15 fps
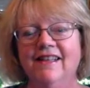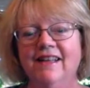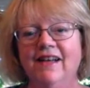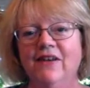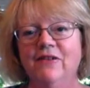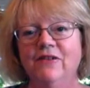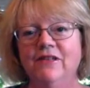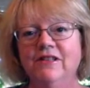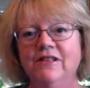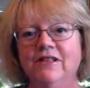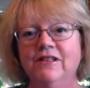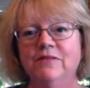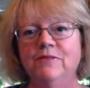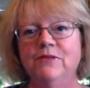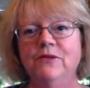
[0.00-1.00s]
out in
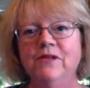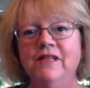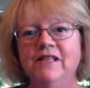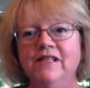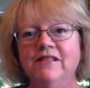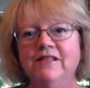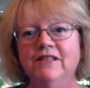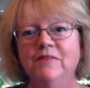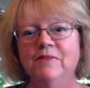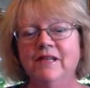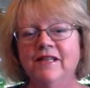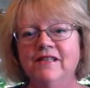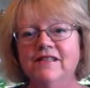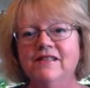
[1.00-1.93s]
the boonies a little bit,